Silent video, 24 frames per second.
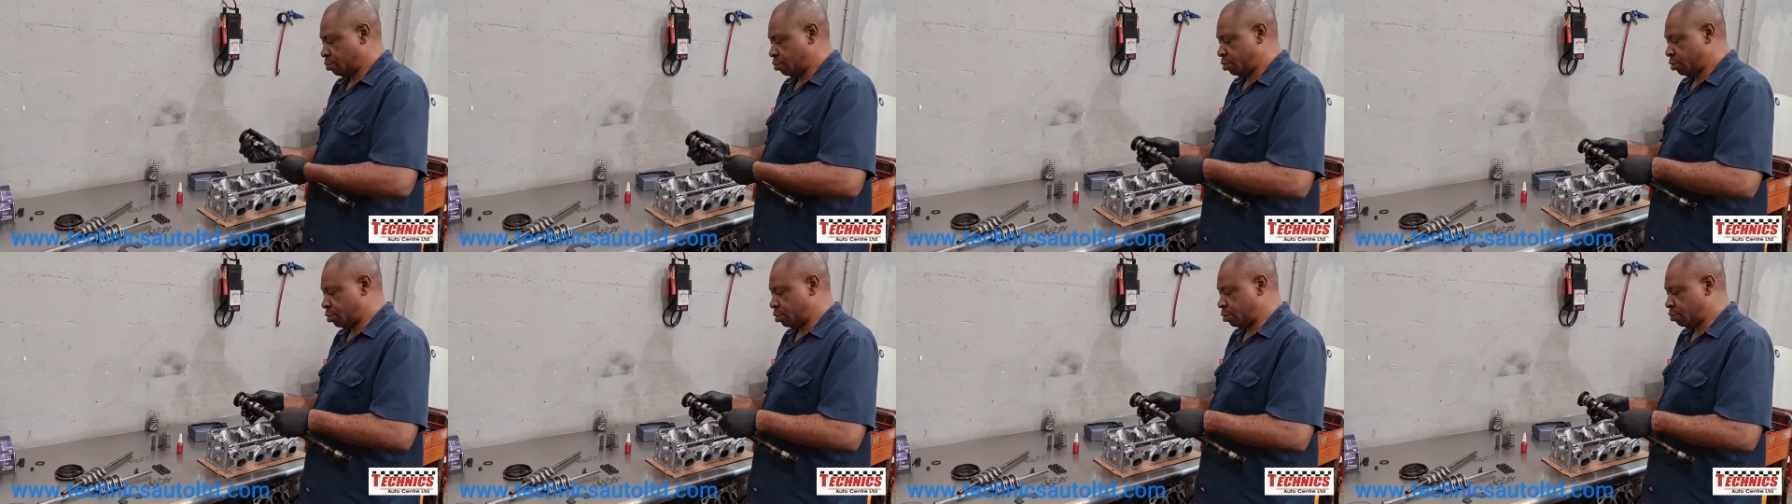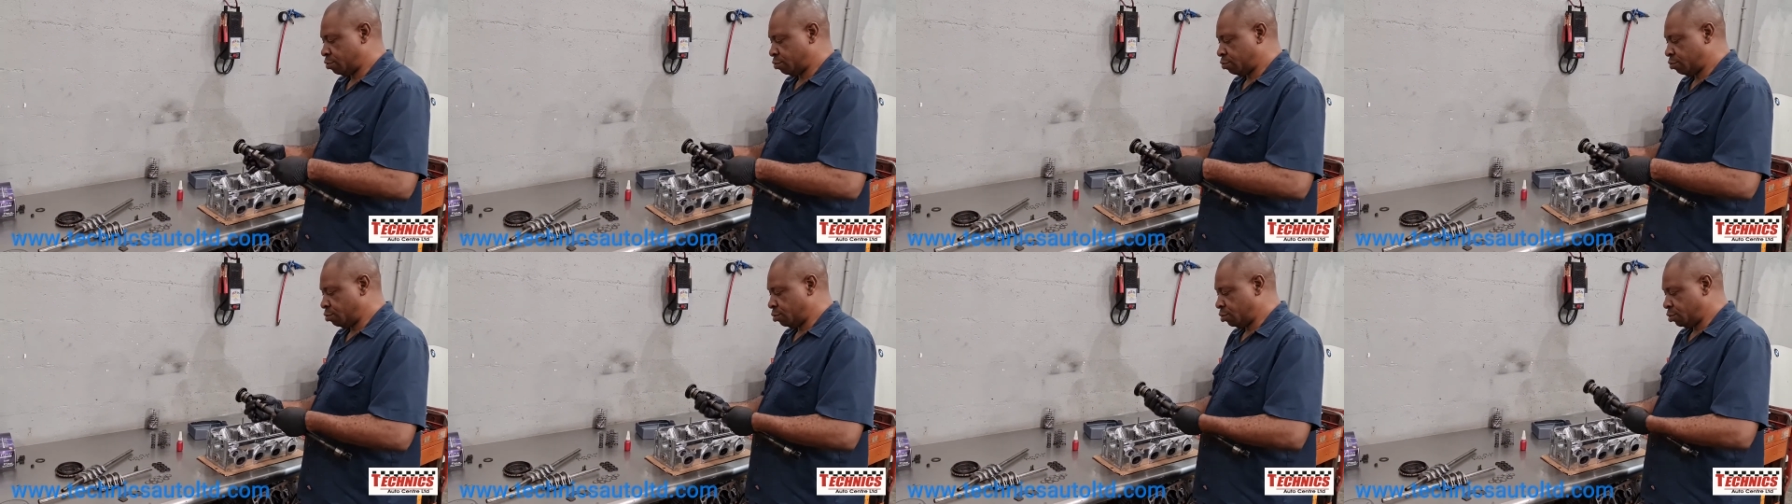
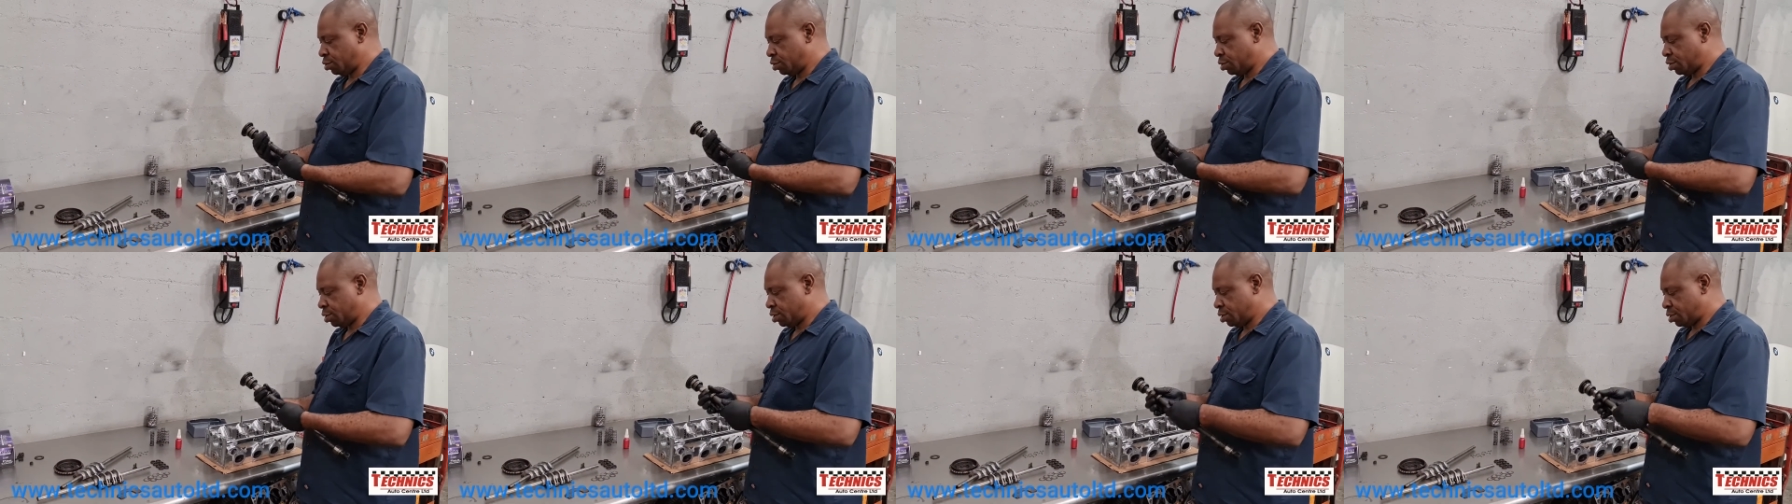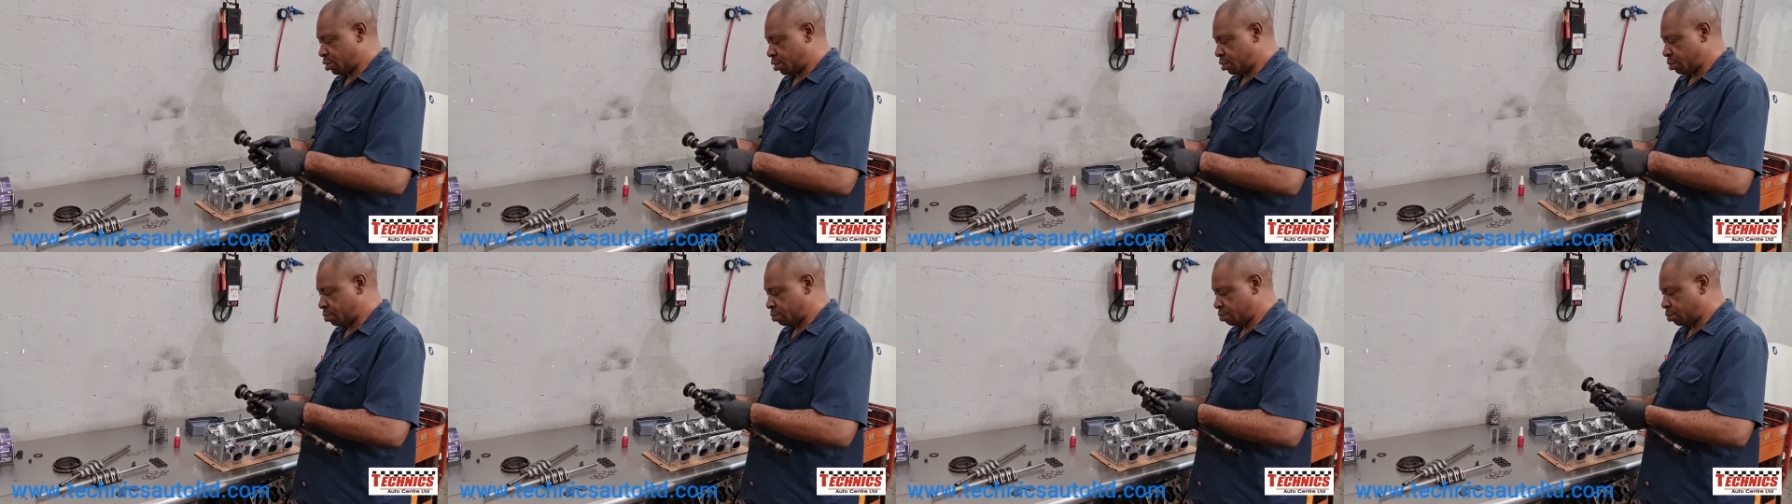Each
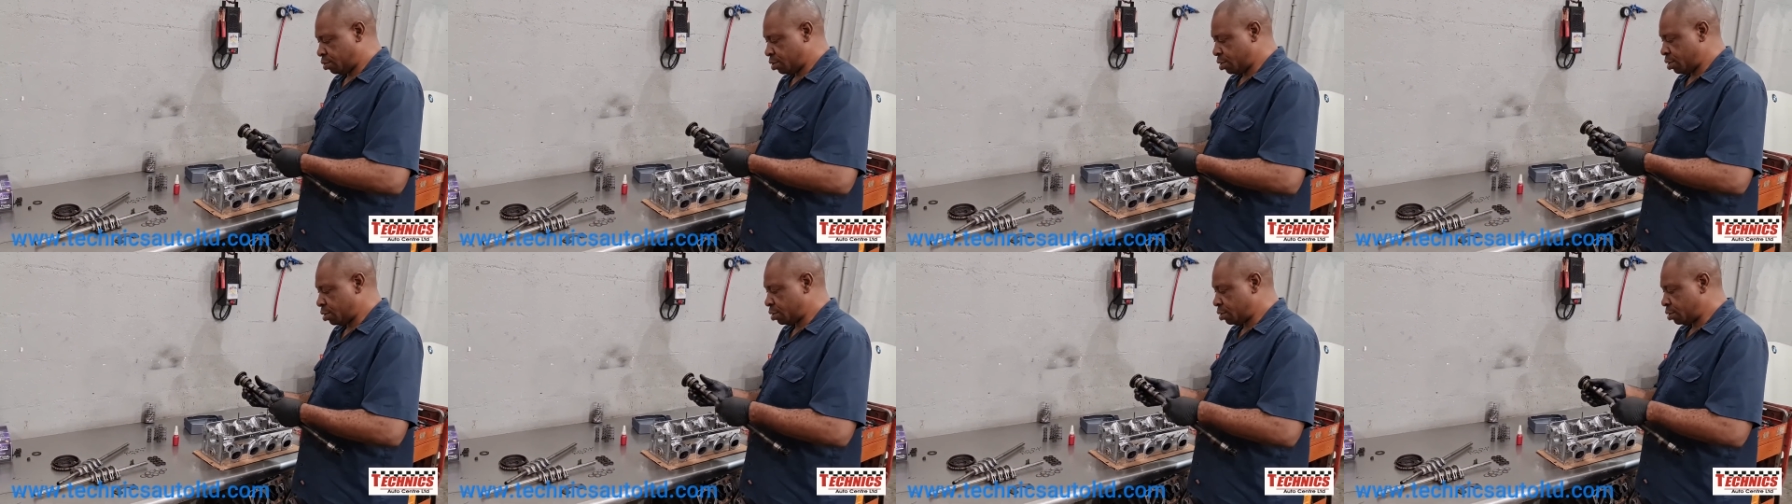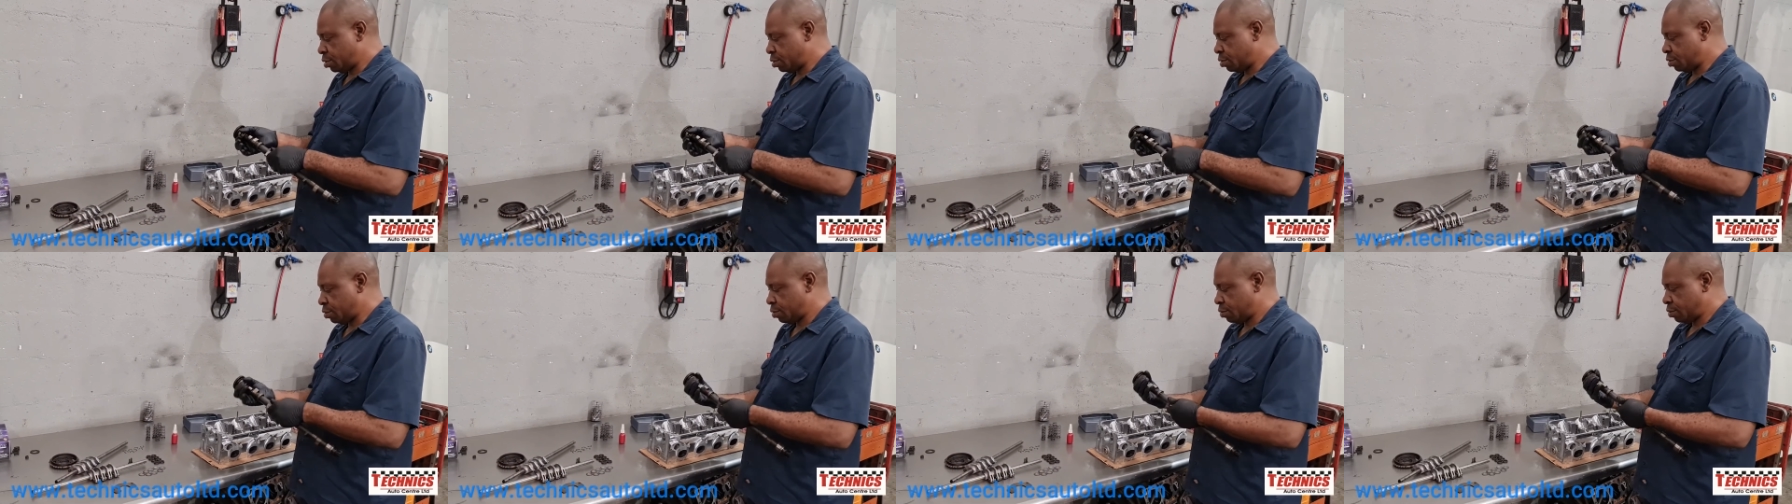rotating part
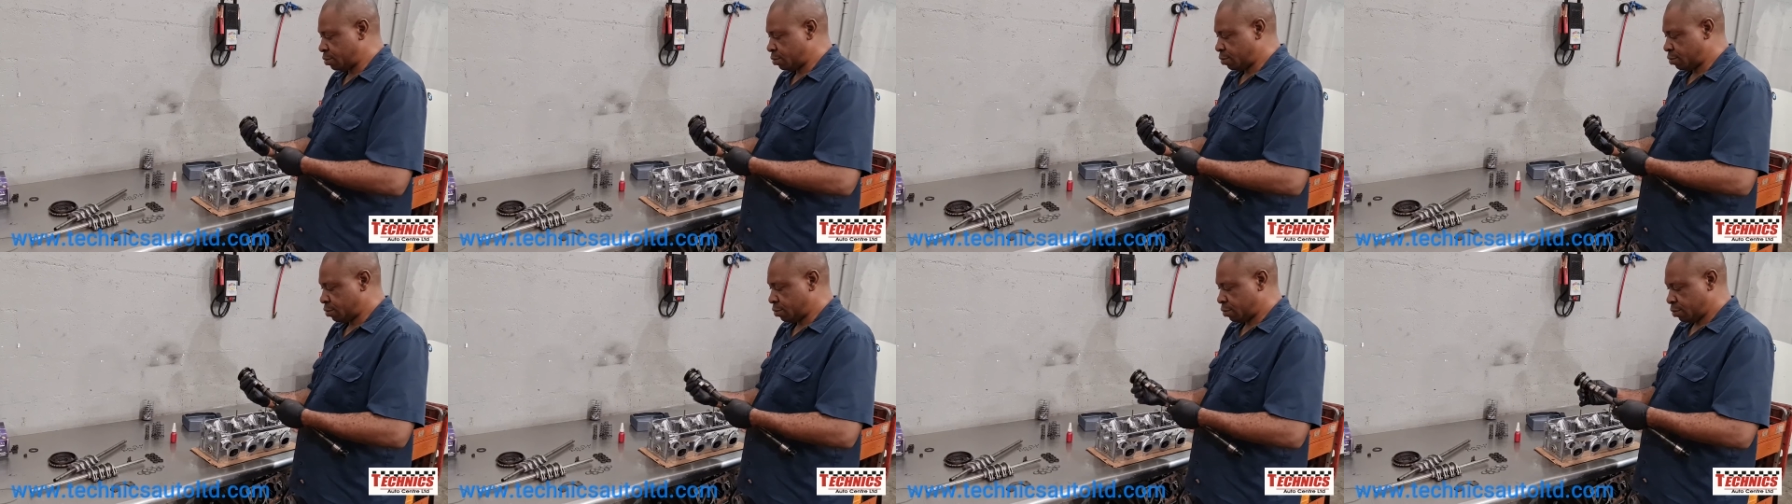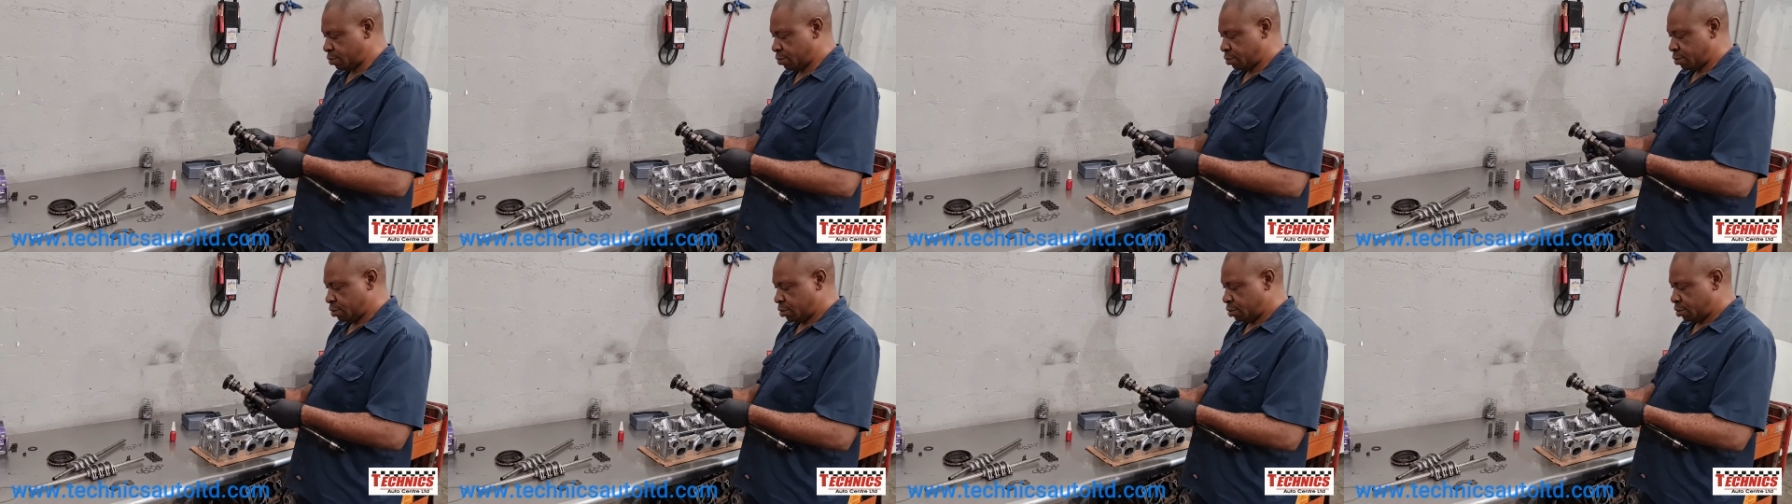you're
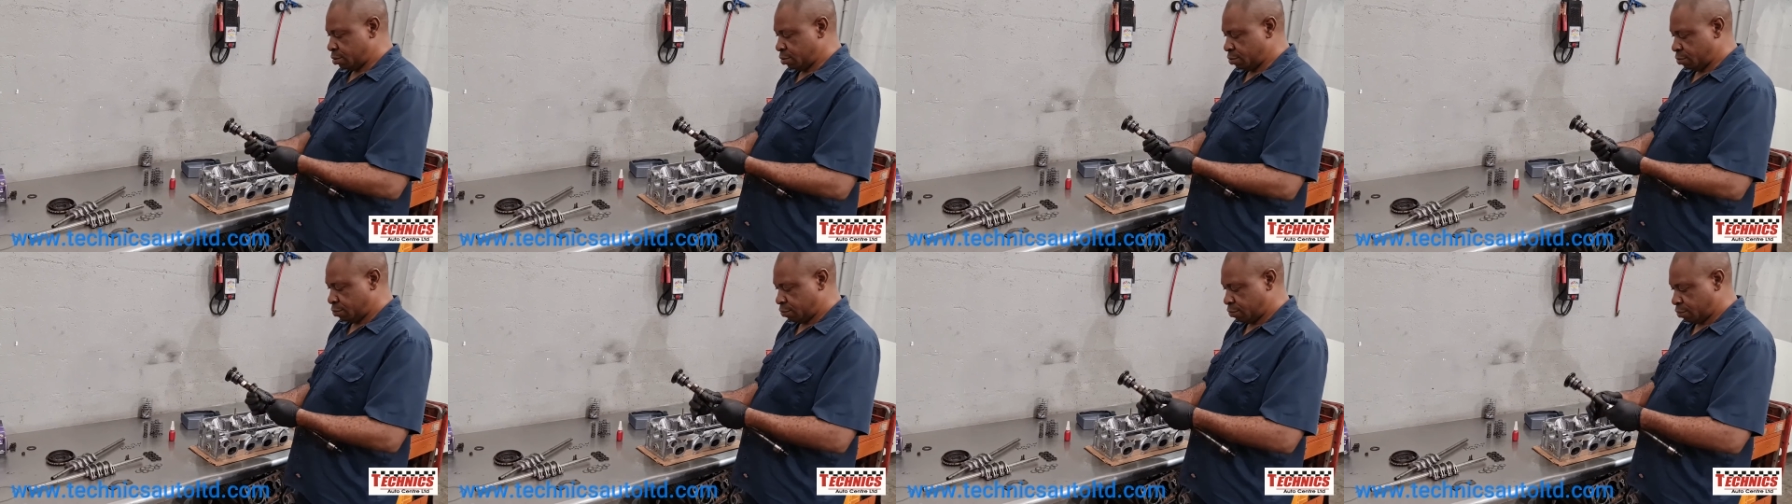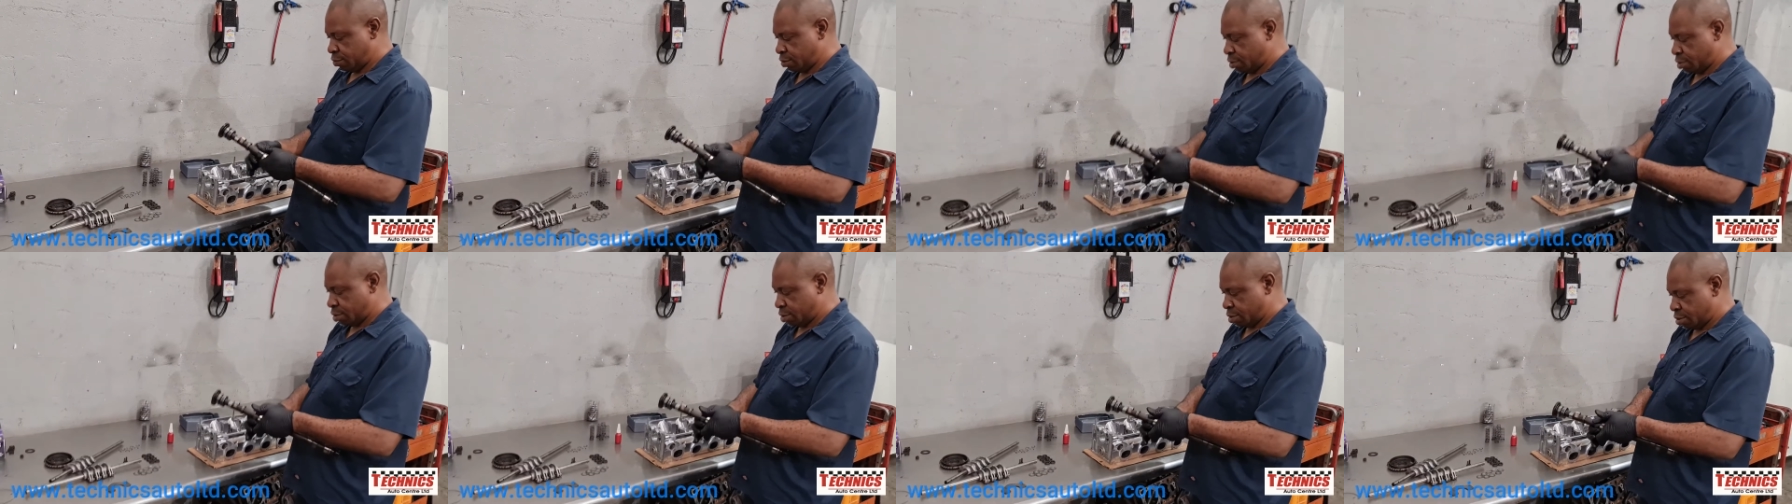
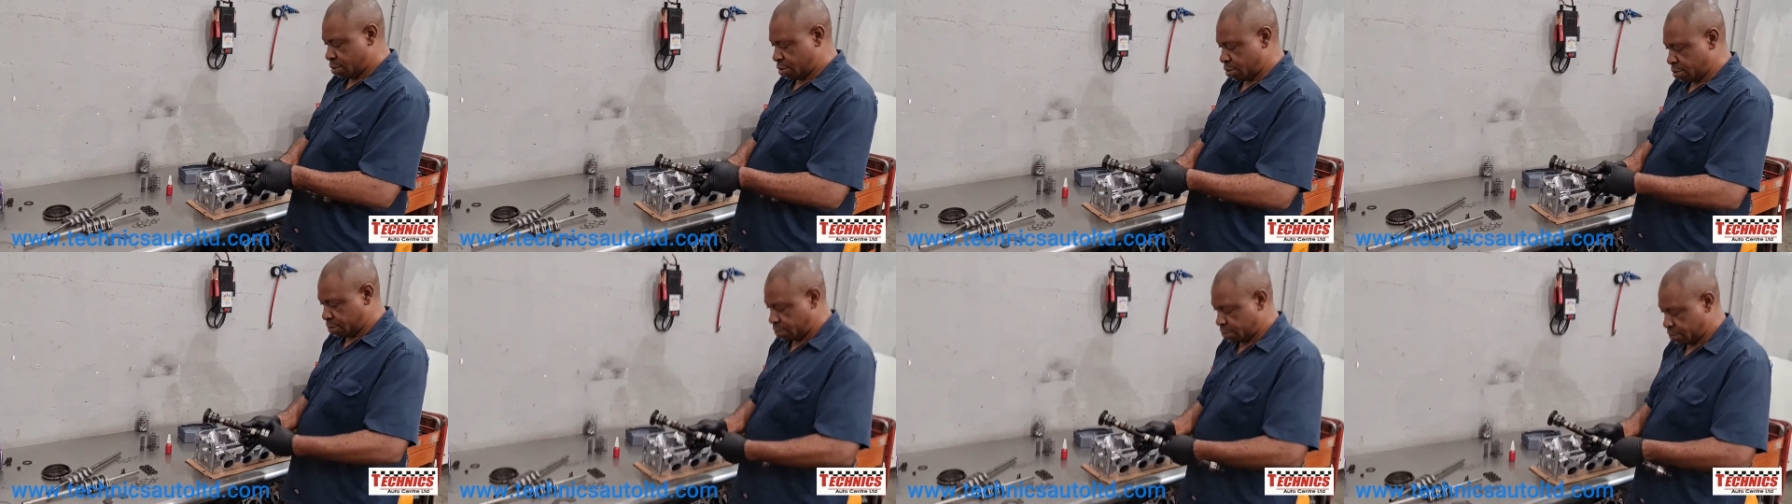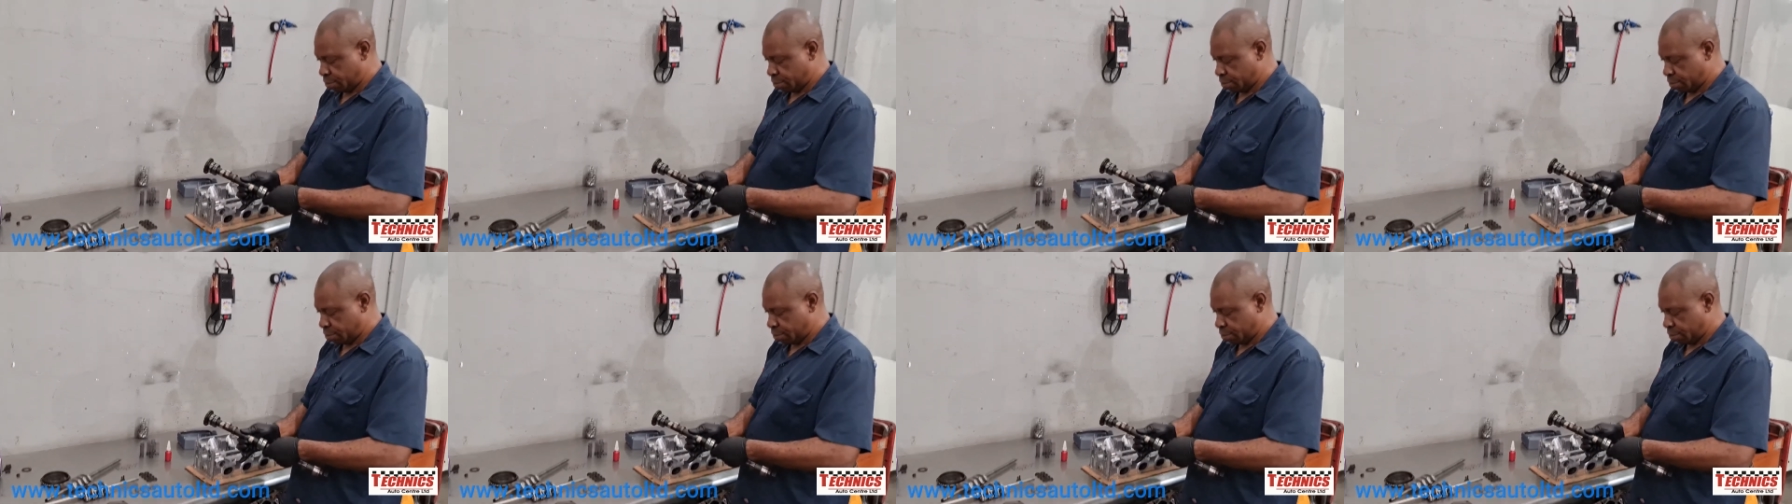installing.